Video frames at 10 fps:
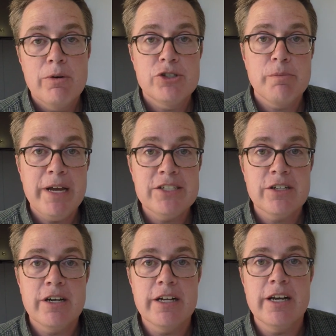which are based
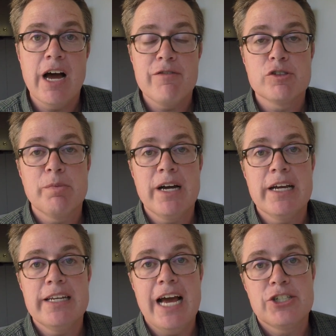on novels
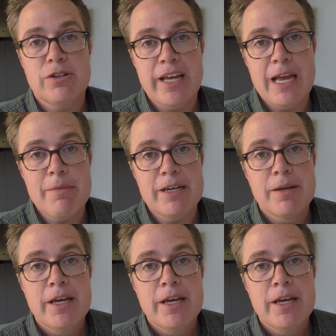by Dashiell Hammett.